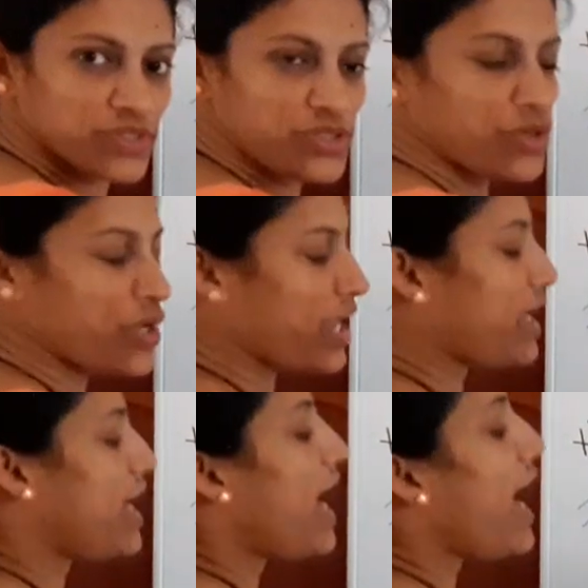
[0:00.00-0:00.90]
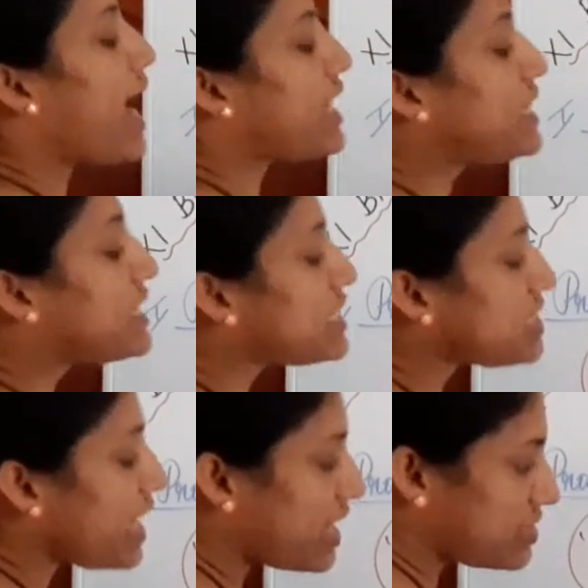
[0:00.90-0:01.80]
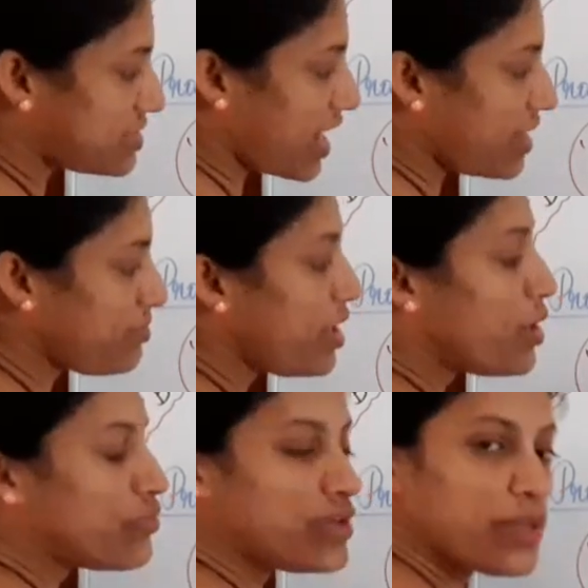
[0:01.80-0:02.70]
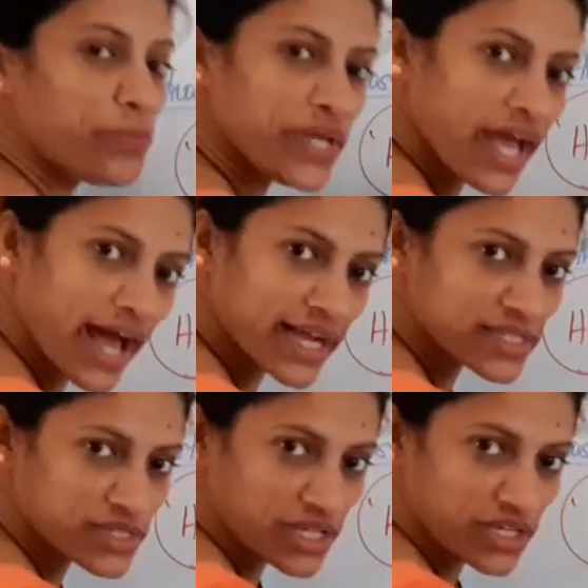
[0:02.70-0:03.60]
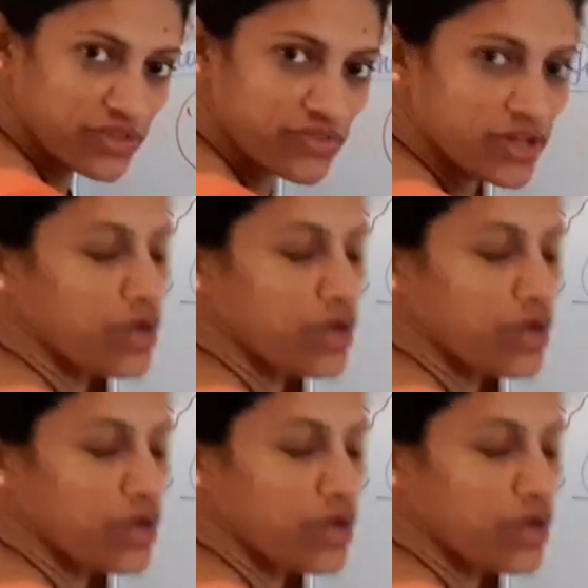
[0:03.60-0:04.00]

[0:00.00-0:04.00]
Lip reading: Okay, and this enzyme will be active